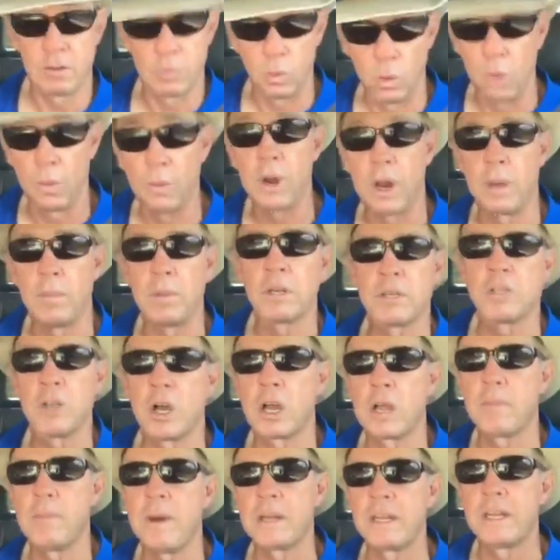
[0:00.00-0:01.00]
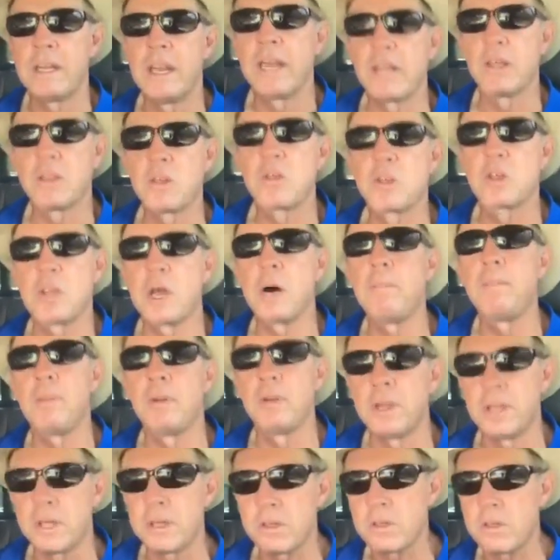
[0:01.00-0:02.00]
what I'm going to talk about today is
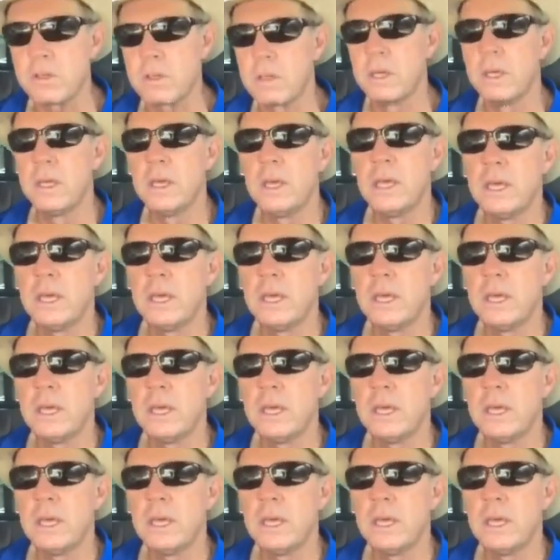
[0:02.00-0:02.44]
suppleness.